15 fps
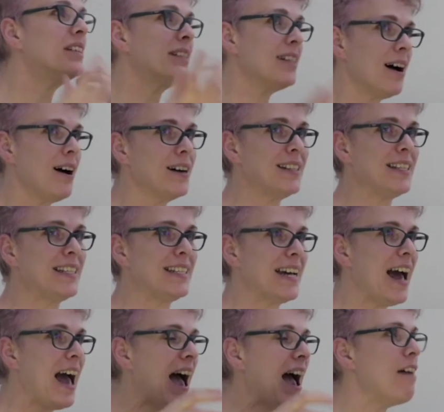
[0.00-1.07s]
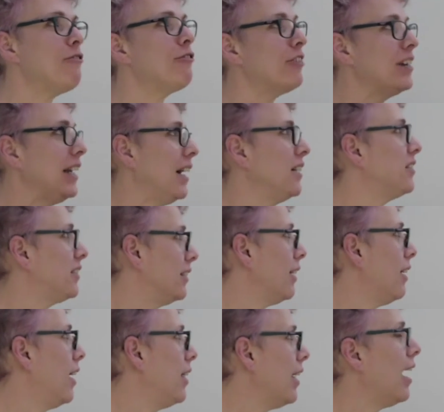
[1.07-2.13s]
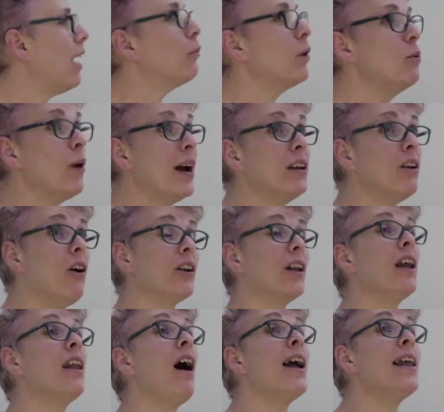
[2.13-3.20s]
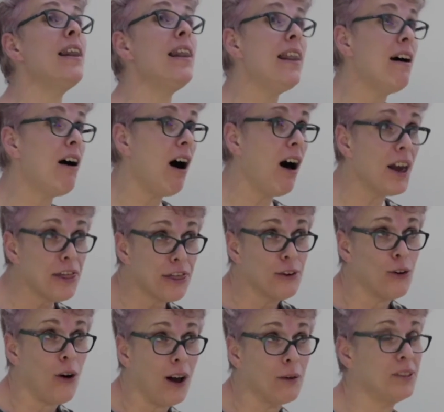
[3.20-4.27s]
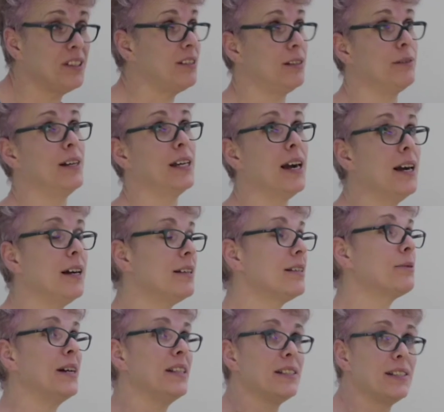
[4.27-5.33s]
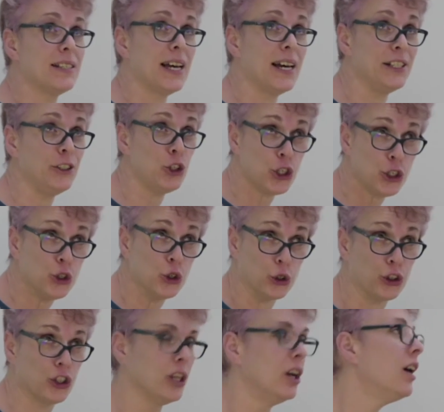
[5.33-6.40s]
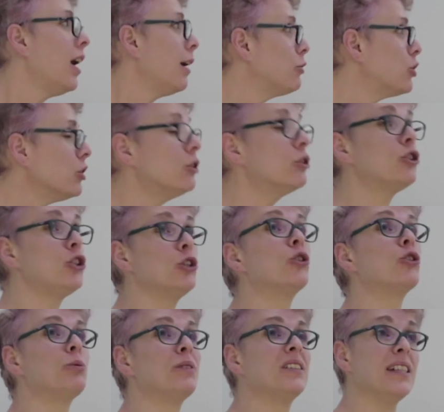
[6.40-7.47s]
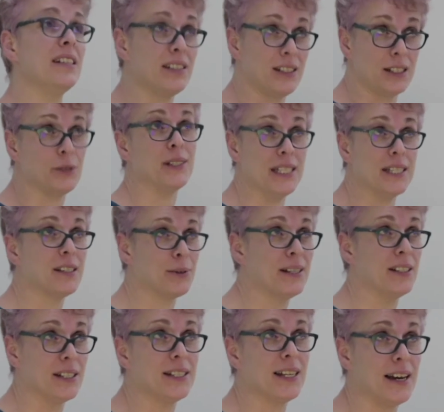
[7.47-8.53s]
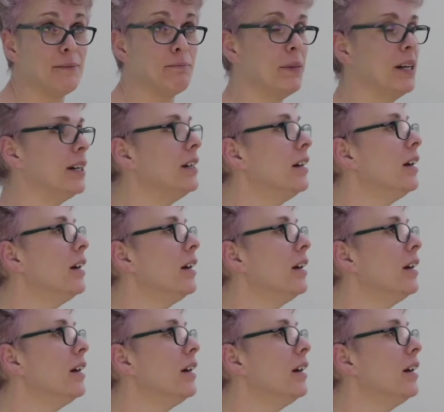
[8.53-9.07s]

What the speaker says: started every lesson like that, and we went on, and I thought I was doing it to entertain George. I'm sure George was doing it to entertain me.